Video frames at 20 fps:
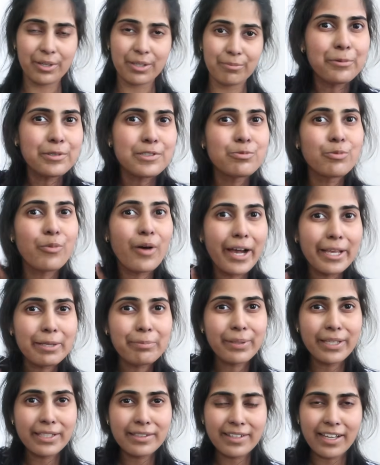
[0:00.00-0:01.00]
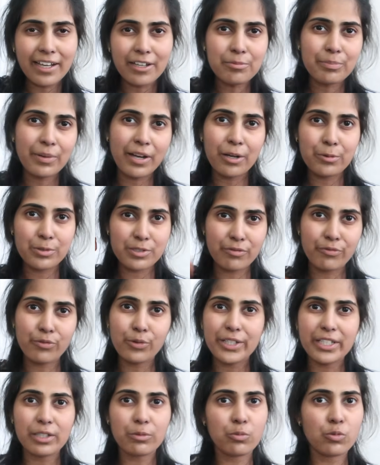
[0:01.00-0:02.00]
I was wiping down, but I was
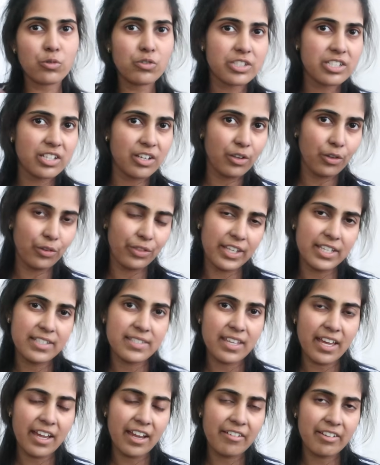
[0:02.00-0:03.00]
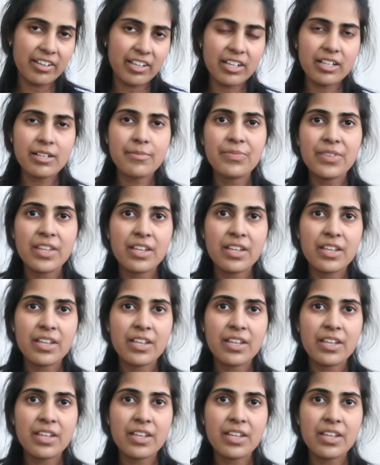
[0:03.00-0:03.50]
avoiding water on this area.